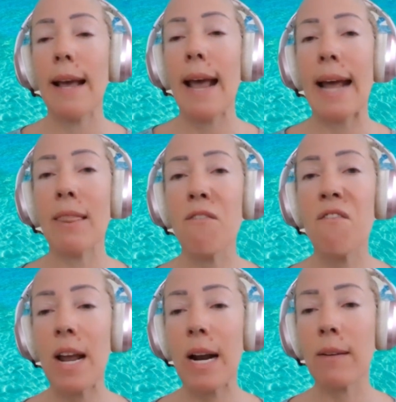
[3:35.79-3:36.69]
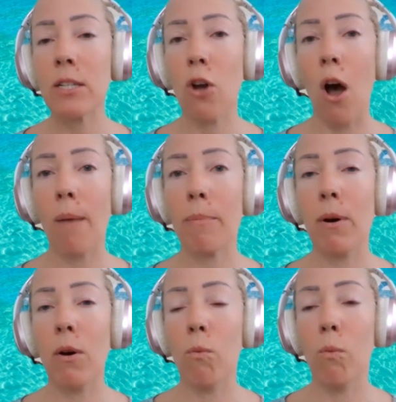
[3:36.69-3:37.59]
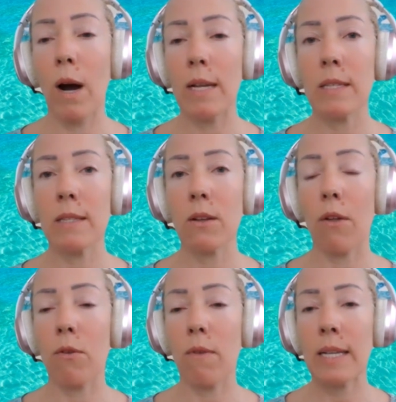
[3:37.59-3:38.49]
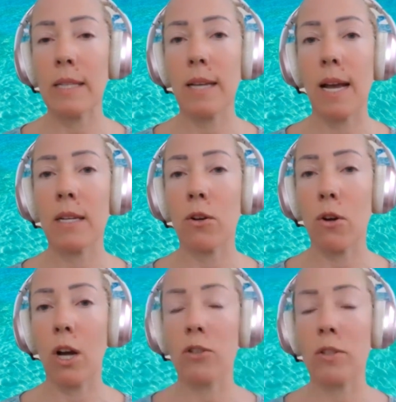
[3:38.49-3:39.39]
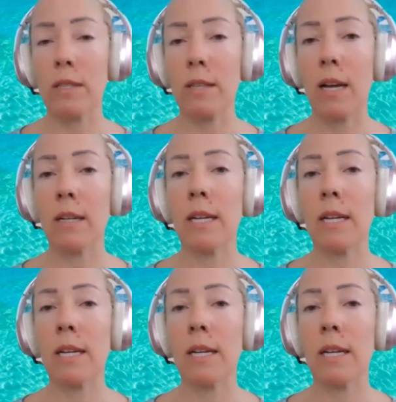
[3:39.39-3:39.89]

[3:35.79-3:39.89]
And the very top ones on the right side, your conscious sun,